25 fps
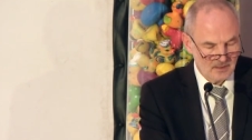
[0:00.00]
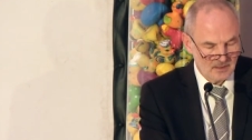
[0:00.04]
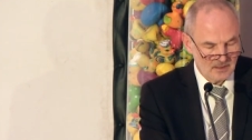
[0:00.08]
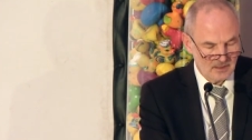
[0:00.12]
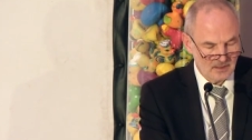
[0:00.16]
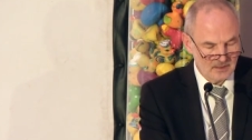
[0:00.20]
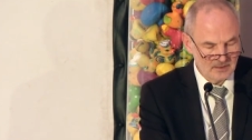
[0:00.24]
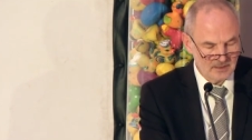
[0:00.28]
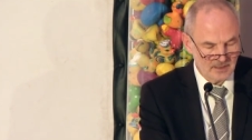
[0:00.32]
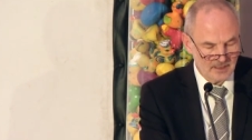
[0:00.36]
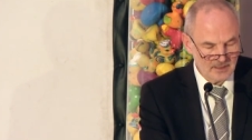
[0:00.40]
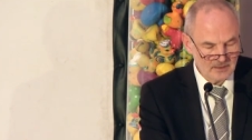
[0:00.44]

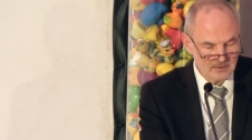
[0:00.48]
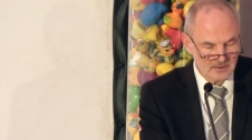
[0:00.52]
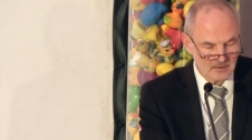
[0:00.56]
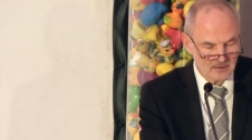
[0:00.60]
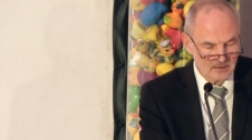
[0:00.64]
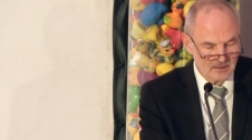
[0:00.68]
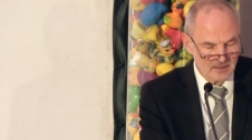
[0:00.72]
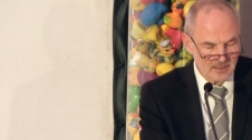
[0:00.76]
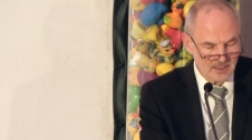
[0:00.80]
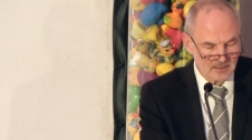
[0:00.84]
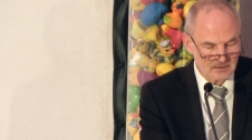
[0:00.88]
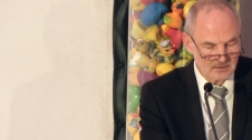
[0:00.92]
In the
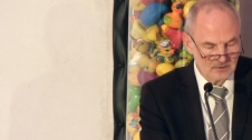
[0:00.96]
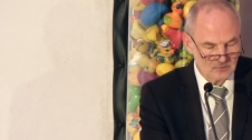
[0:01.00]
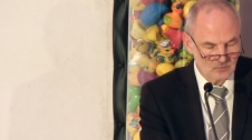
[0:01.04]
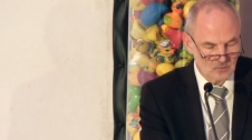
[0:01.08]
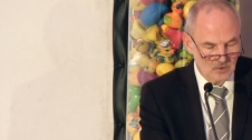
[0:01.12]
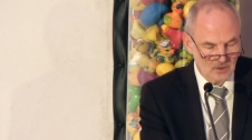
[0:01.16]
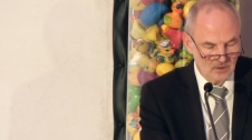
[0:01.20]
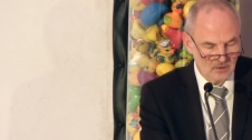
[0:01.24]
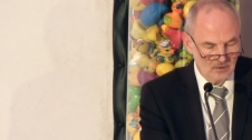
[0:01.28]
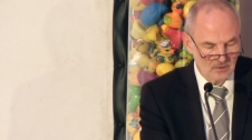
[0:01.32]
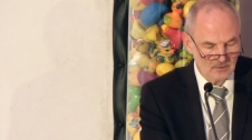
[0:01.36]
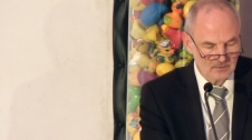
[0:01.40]
interconnected
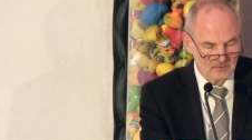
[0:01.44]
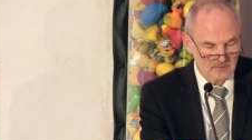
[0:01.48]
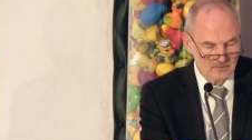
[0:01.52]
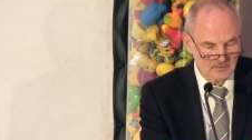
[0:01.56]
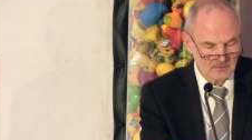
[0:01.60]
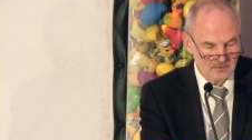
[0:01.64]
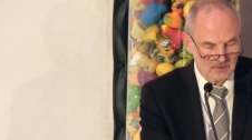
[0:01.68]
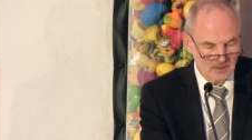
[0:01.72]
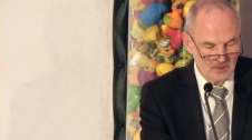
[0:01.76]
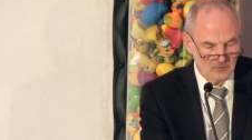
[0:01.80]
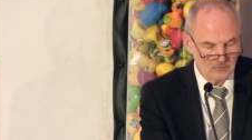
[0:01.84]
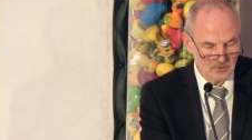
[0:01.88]
world,
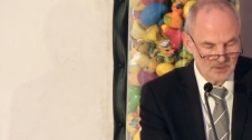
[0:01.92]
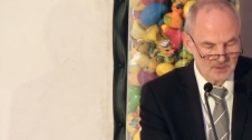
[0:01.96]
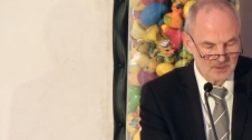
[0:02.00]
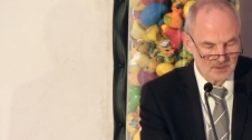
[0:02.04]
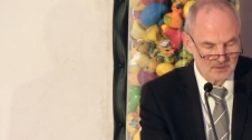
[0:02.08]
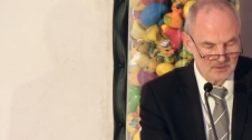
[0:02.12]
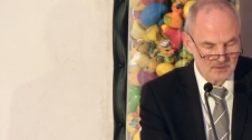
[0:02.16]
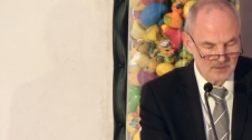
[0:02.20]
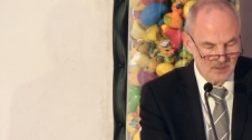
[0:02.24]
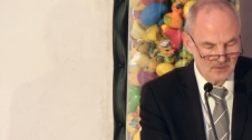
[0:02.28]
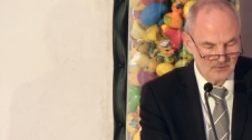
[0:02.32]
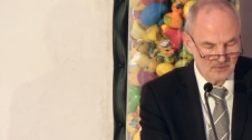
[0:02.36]
in which
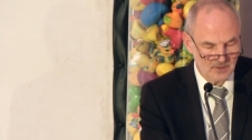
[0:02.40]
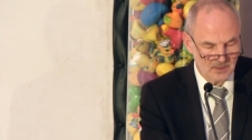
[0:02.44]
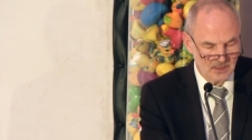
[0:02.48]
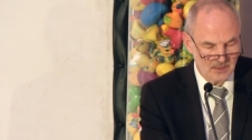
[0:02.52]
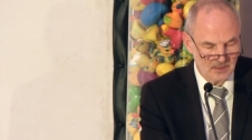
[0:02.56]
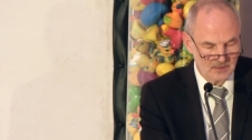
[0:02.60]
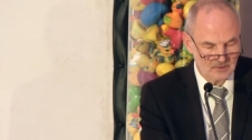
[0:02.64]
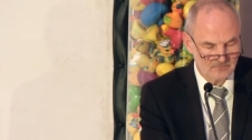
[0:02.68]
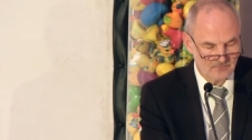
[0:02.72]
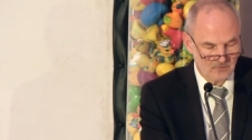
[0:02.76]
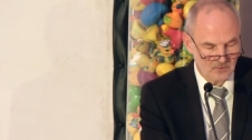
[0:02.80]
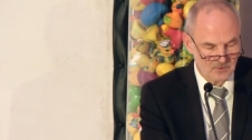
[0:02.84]

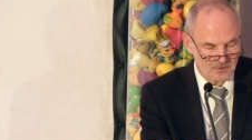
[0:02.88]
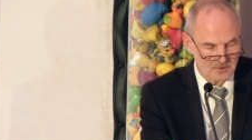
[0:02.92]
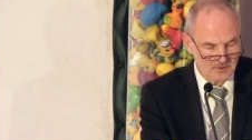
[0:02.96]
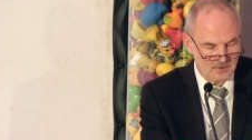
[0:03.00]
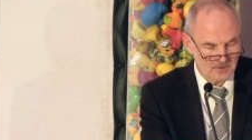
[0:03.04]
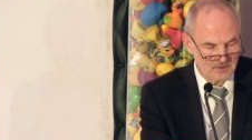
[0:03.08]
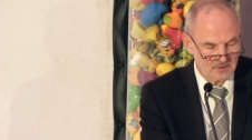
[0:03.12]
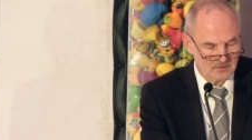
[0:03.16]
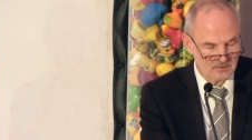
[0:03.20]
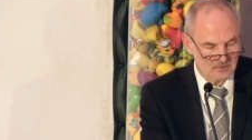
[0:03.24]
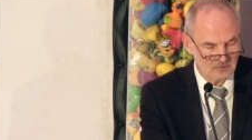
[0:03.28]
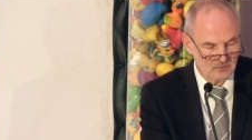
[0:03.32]
Estonia is
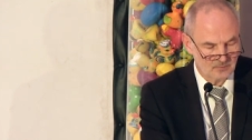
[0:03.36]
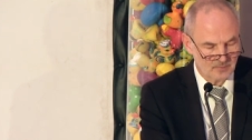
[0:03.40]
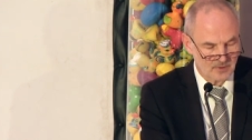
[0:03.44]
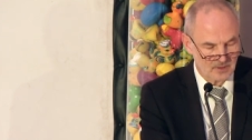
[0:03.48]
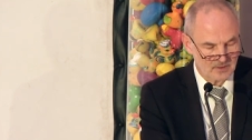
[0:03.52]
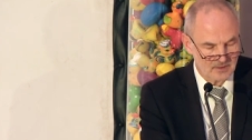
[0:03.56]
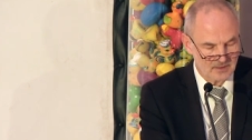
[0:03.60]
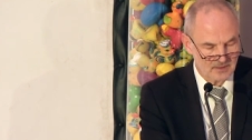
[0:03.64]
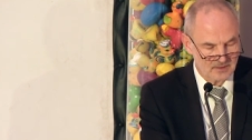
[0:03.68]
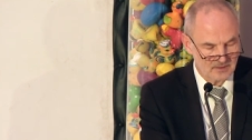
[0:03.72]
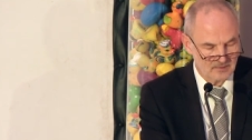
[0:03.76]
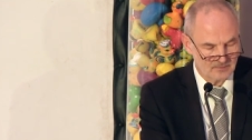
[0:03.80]
fortunate to
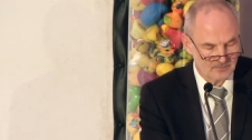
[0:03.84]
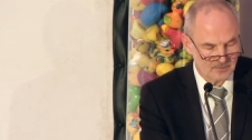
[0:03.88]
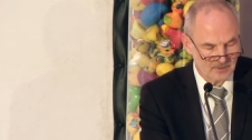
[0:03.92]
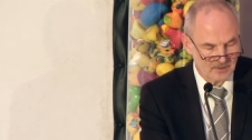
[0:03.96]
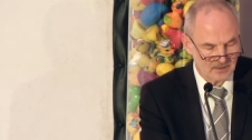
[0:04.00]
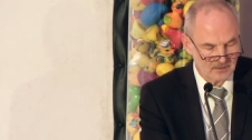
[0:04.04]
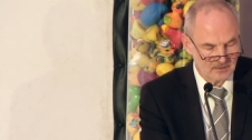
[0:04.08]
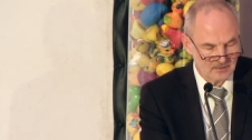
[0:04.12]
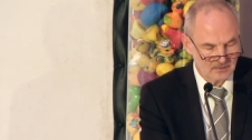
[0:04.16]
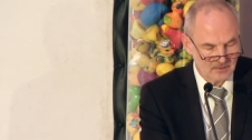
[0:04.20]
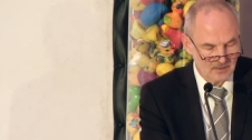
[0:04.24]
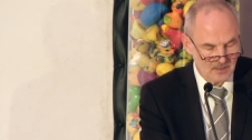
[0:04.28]

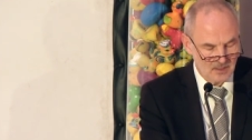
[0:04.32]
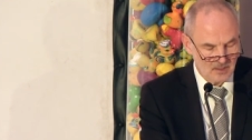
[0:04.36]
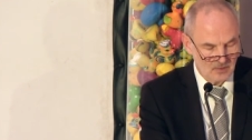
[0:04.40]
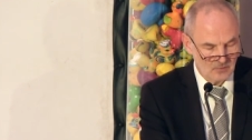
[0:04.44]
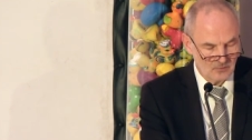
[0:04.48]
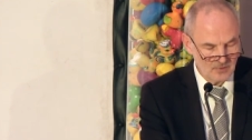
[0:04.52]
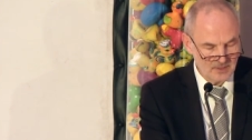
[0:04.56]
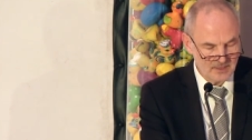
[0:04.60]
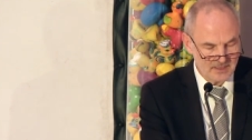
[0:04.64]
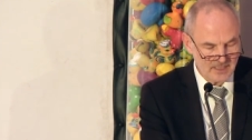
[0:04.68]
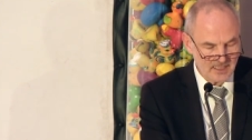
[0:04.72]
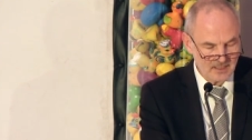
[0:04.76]
participate,
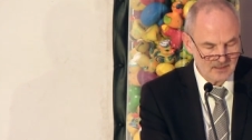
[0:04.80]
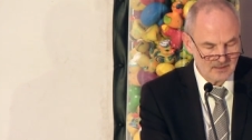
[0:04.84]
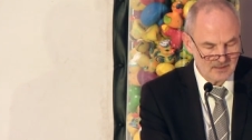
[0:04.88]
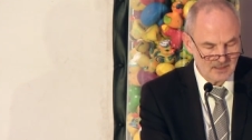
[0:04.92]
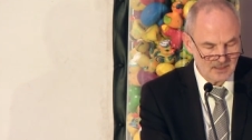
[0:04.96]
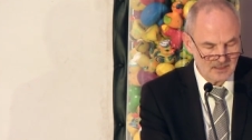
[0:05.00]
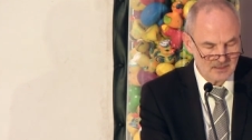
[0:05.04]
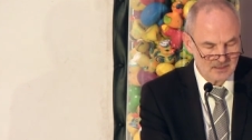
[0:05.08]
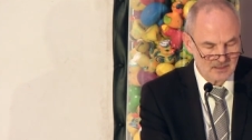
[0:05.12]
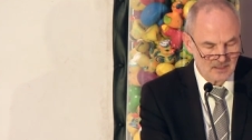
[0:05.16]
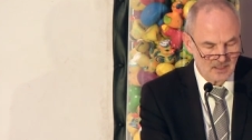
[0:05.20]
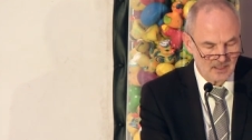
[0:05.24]
we take
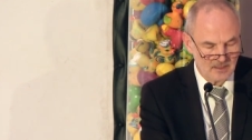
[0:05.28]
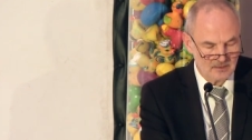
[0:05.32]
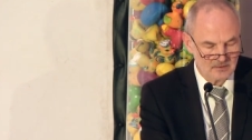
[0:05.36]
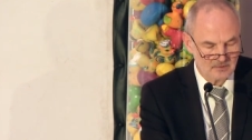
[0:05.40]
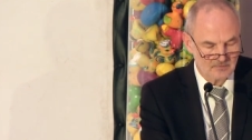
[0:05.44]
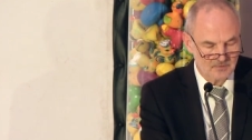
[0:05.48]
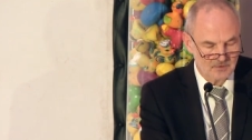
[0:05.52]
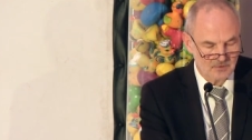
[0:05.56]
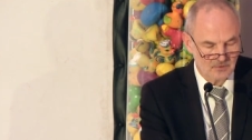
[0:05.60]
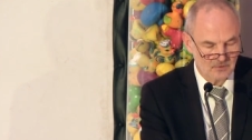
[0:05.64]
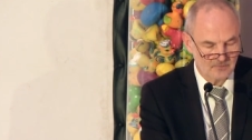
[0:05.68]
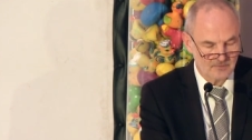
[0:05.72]
these kinds
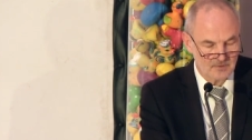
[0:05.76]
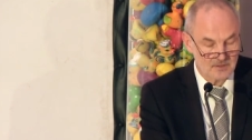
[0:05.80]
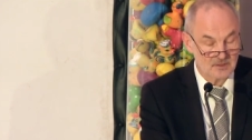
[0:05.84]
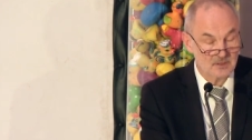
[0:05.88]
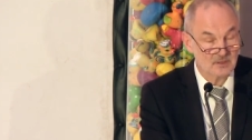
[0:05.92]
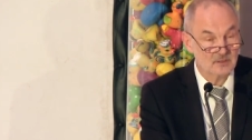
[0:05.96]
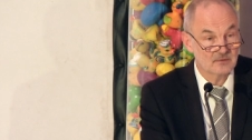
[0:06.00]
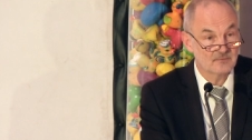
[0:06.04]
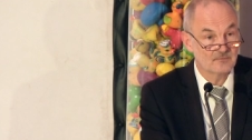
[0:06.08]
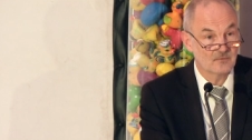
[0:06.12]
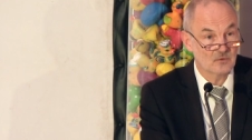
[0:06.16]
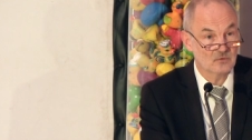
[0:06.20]
of
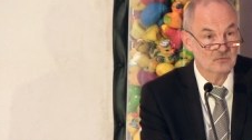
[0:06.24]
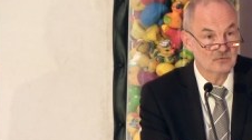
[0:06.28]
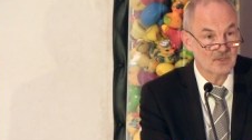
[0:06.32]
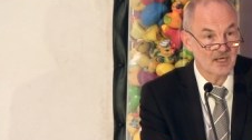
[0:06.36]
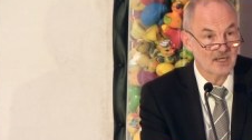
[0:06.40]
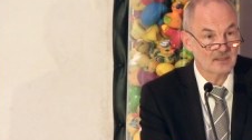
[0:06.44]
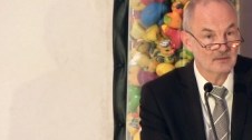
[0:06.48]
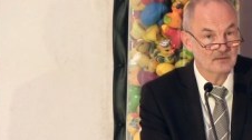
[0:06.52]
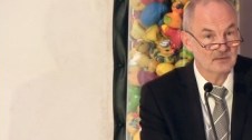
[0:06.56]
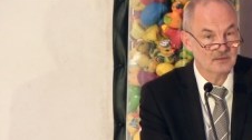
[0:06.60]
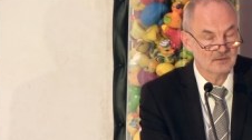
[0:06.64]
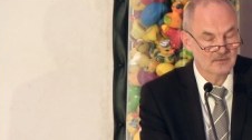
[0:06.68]
services for
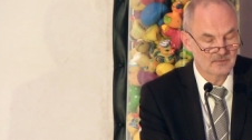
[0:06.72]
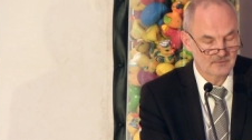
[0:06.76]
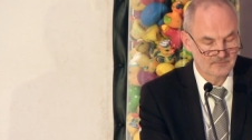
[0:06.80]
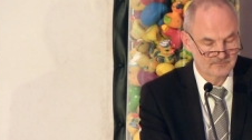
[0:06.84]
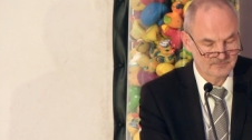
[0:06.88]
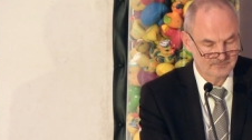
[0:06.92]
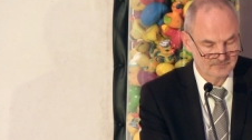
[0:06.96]
granted.